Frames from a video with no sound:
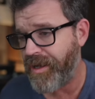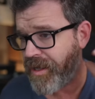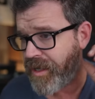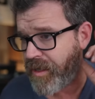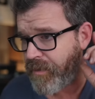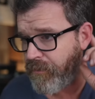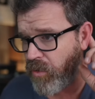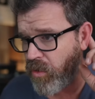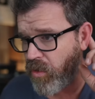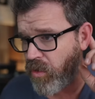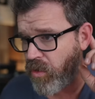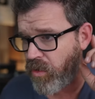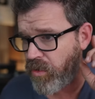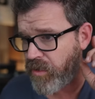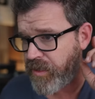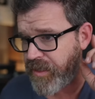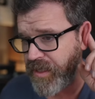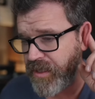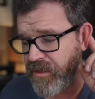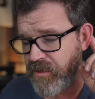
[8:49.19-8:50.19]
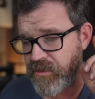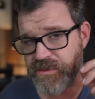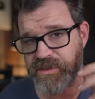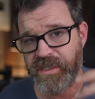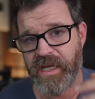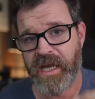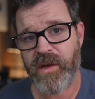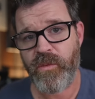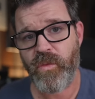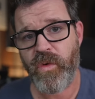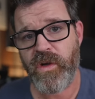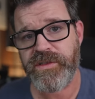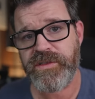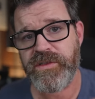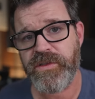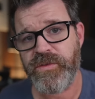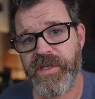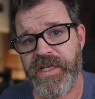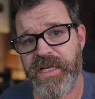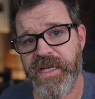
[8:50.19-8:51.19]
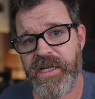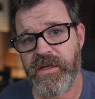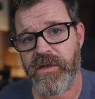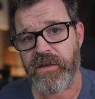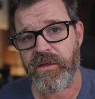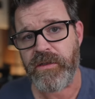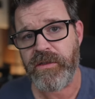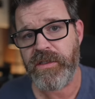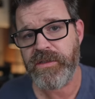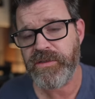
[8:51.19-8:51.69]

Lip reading: I'm all ears. I want to hear.